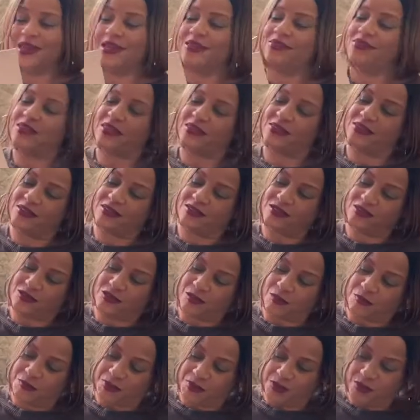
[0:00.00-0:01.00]
And this is
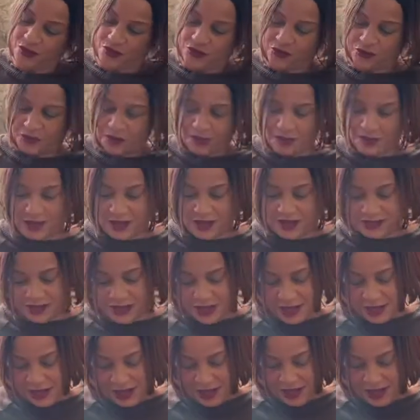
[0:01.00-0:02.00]
a beautiful box.
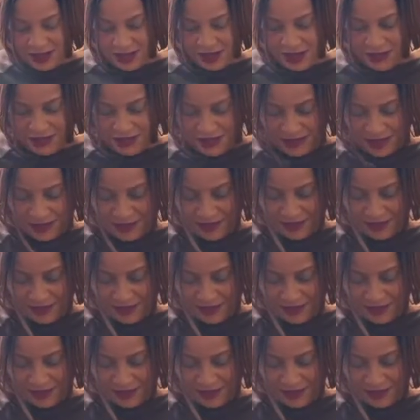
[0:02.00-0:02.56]
I love it.